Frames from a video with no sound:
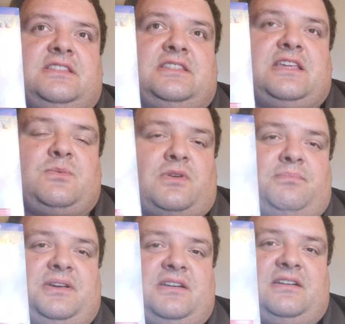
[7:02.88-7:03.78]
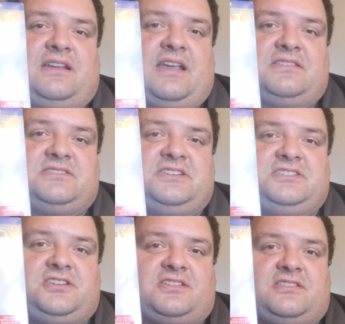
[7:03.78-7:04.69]
they were pitted against
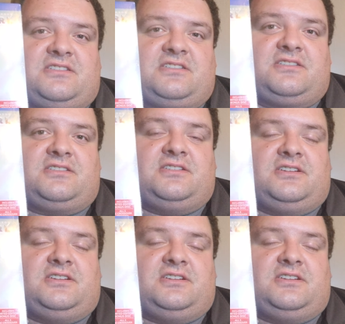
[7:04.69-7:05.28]
each other